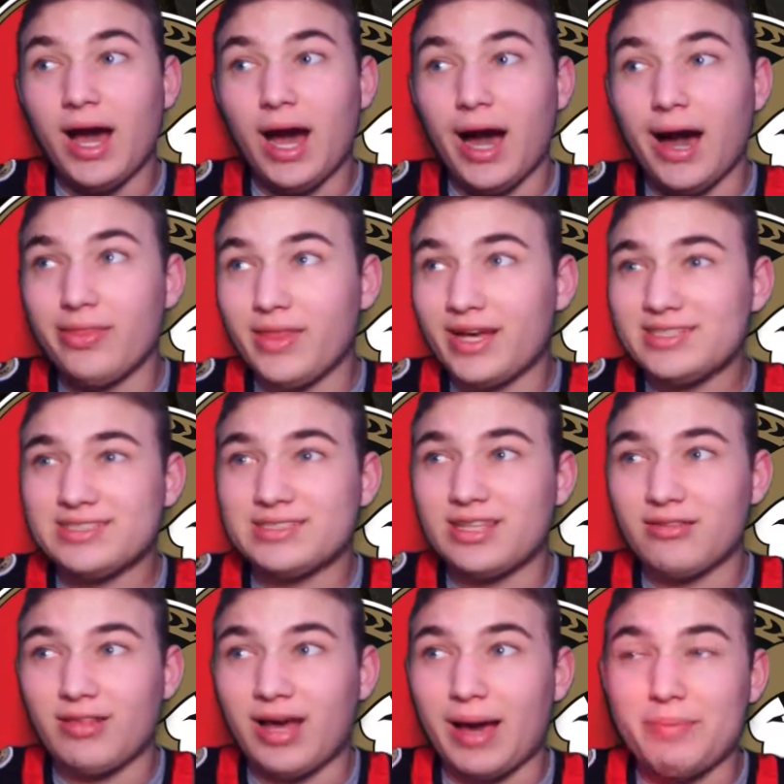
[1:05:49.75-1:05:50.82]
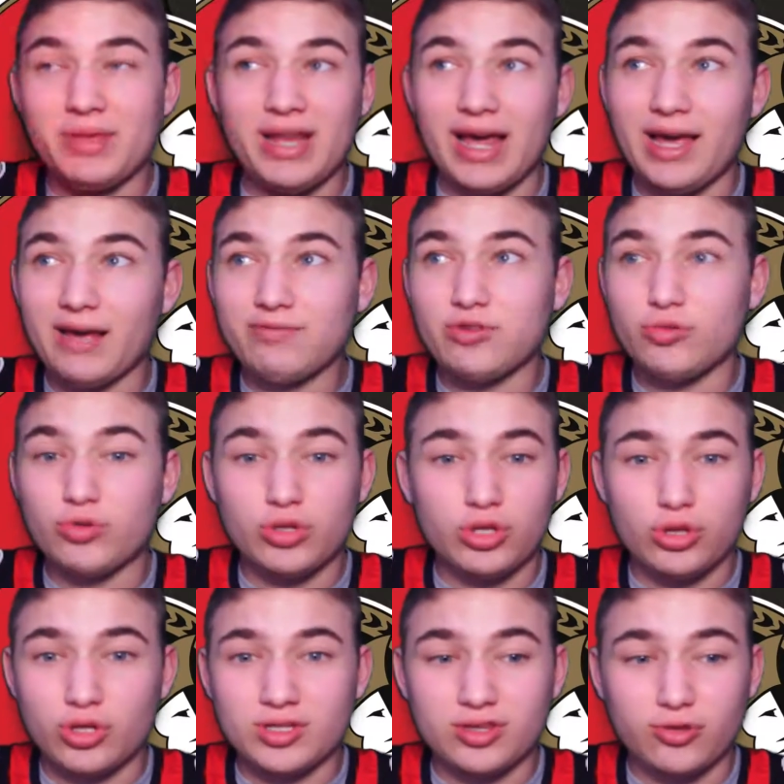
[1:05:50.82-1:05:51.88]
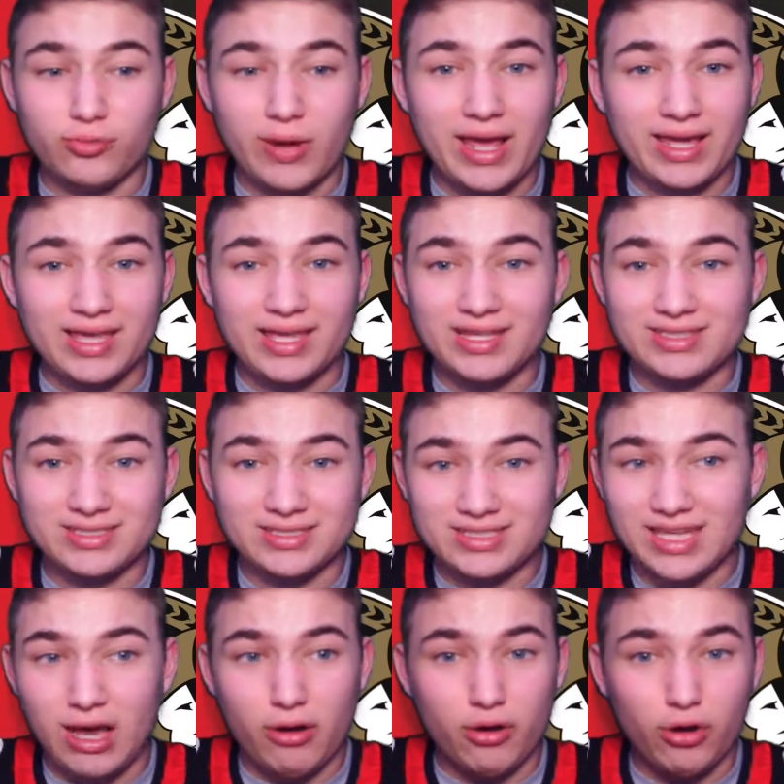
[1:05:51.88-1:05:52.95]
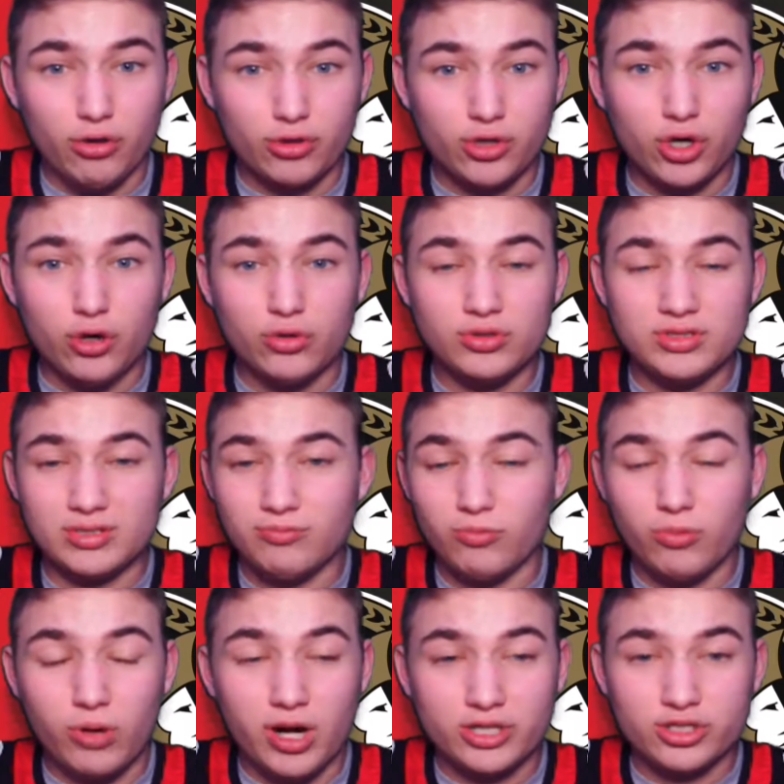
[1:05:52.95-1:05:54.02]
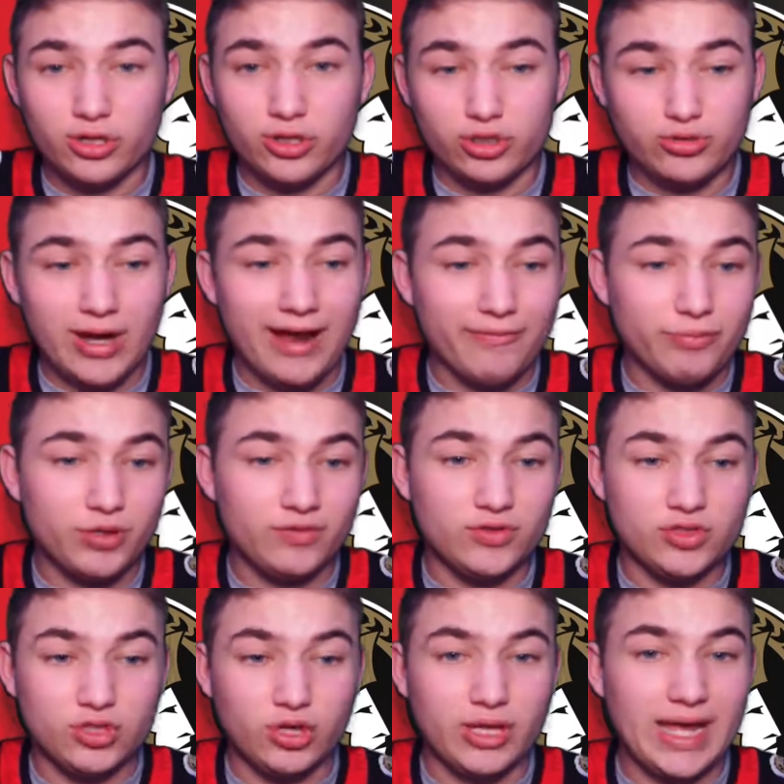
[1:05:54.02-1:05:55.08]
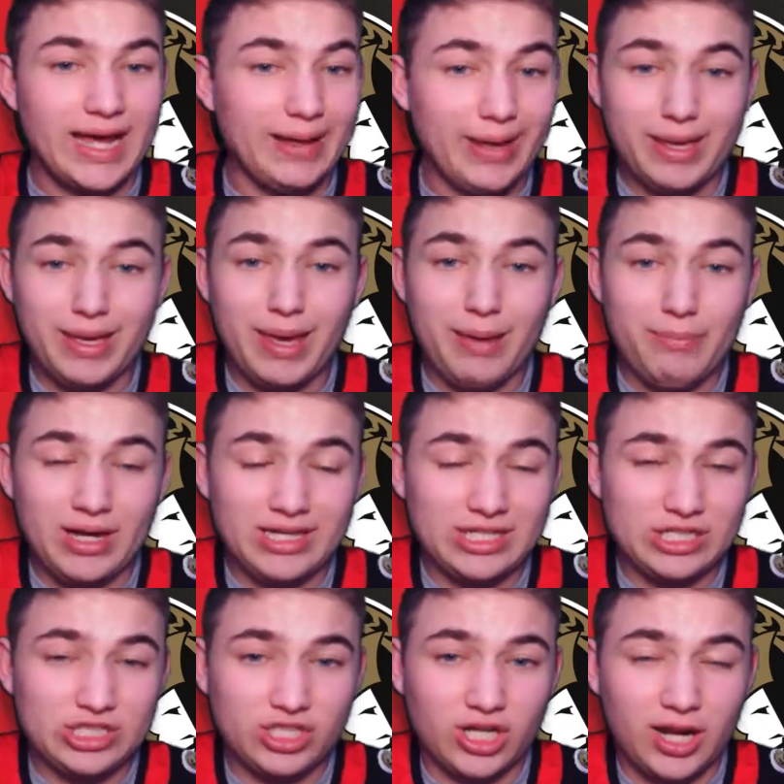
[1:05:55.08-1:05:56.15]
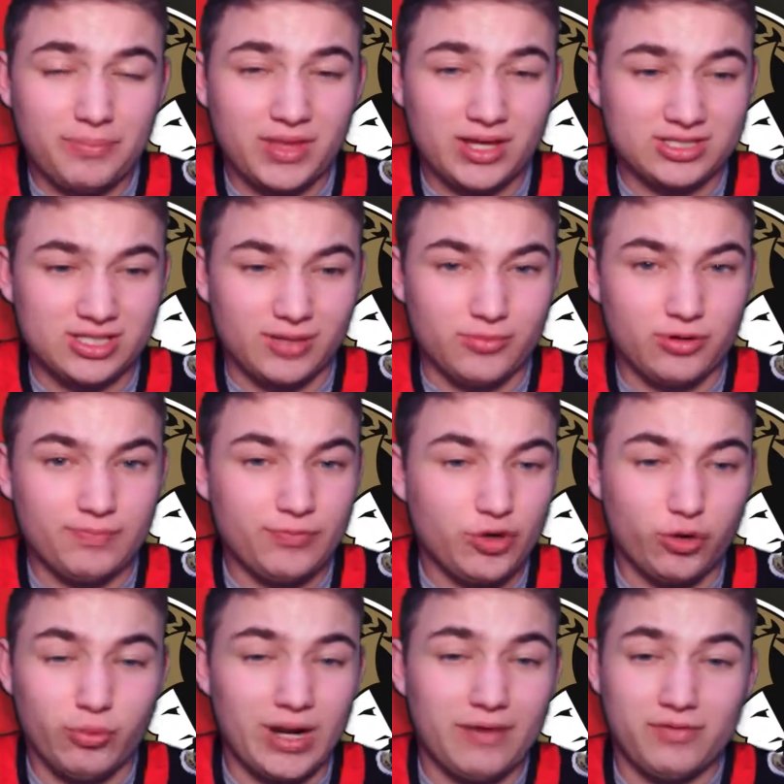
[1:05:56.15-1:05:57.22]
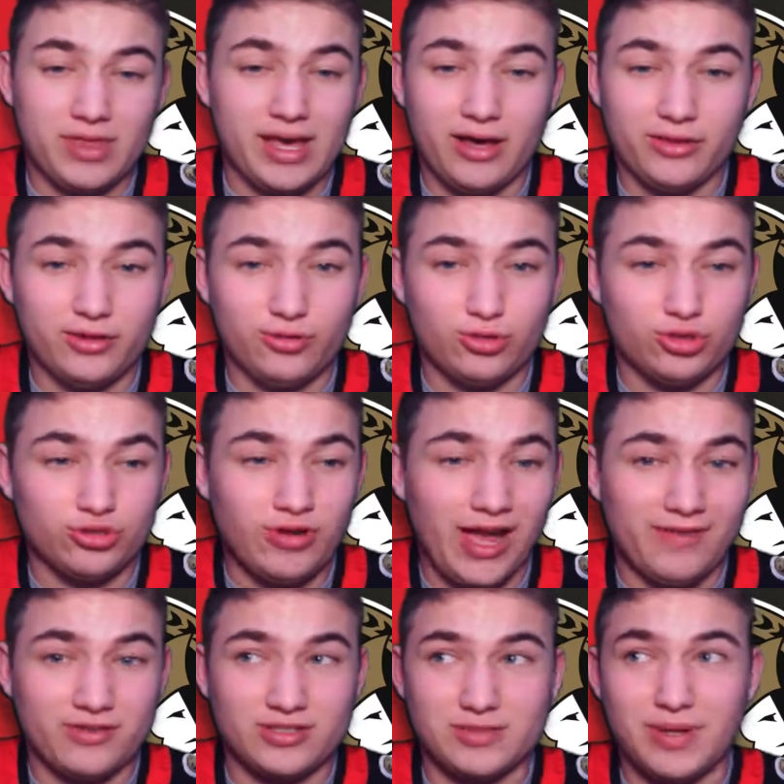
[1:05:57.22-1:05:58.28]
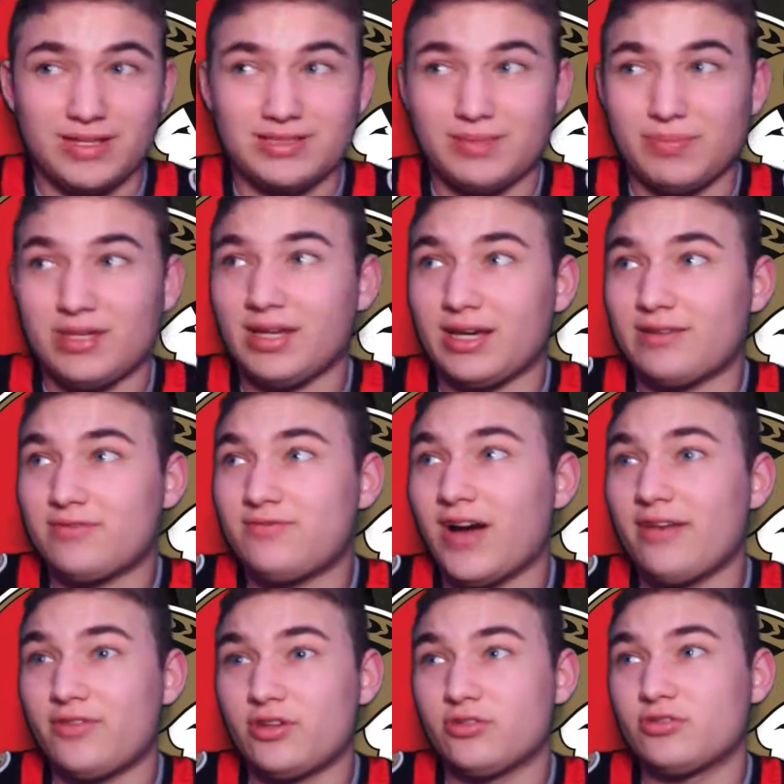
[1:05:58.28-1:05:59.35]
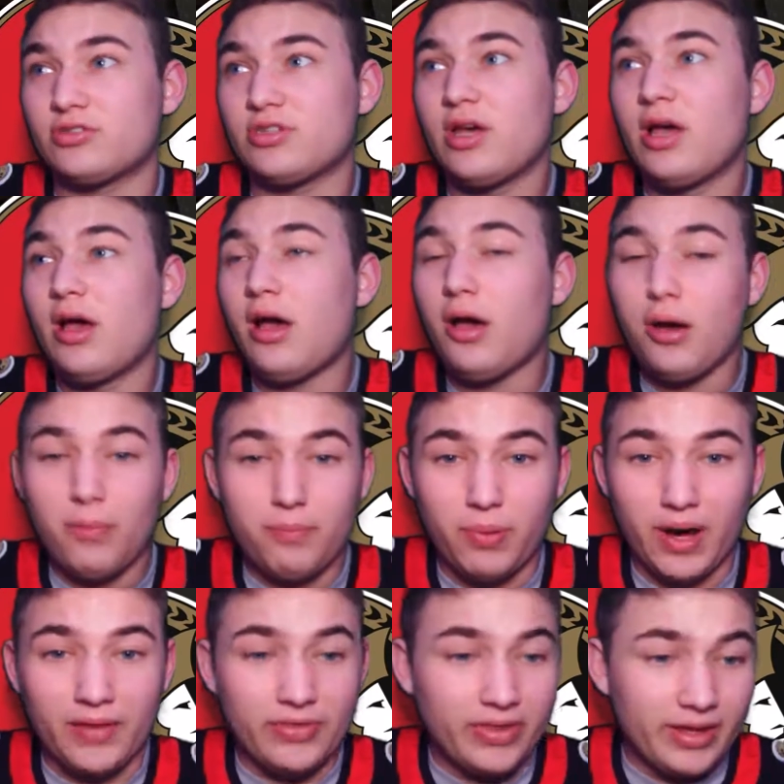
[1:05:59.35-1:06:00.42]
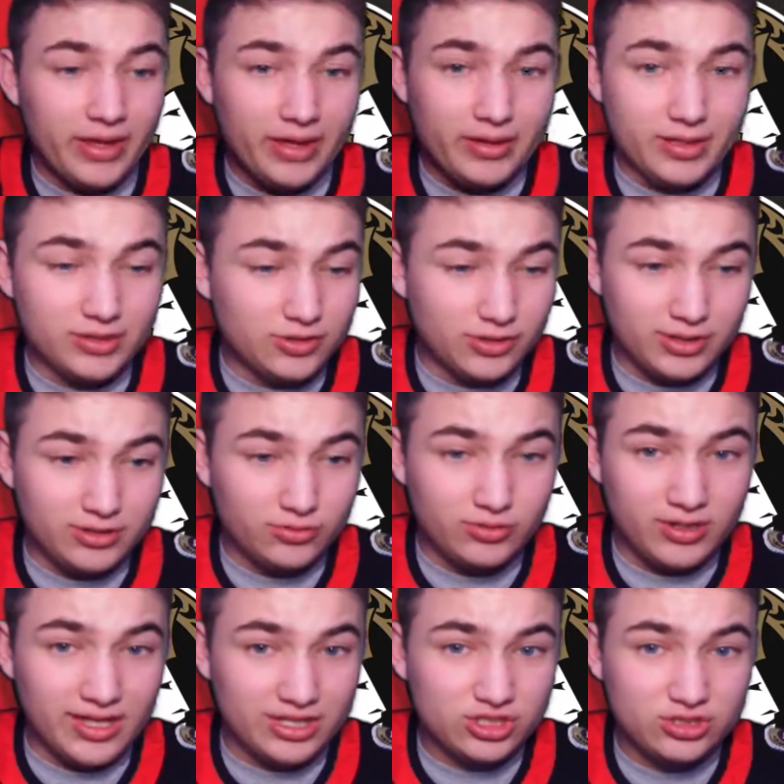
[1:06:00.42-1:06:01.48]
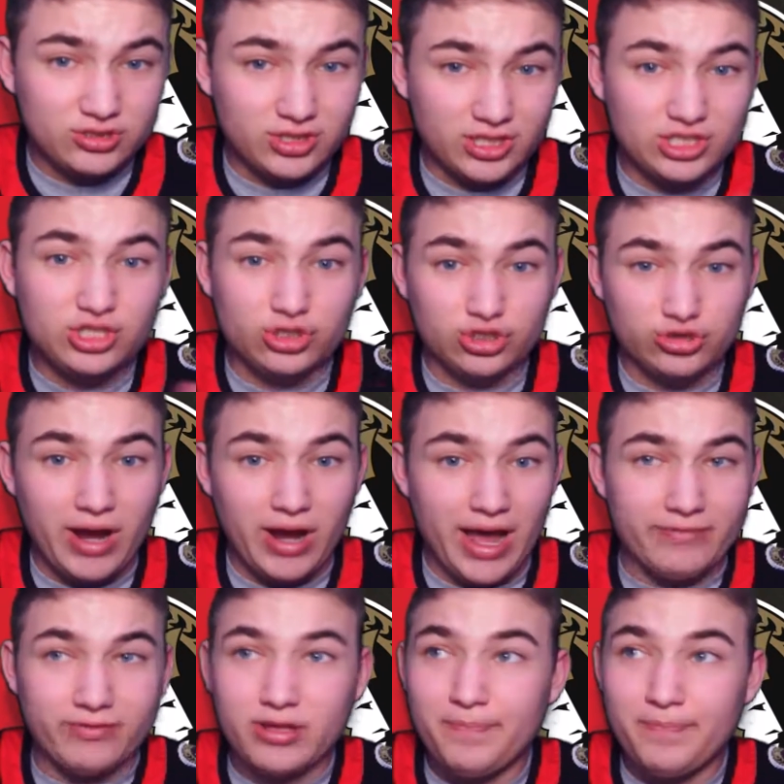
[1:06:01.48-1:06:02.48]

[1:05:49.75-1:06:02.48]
I have to really look at the rankings and see how it all goes and watch all the draft previews and all that. And I might get shut up next summer or whenever the hell they do the draft, because it might be like 5 years, but until they do this year's draft.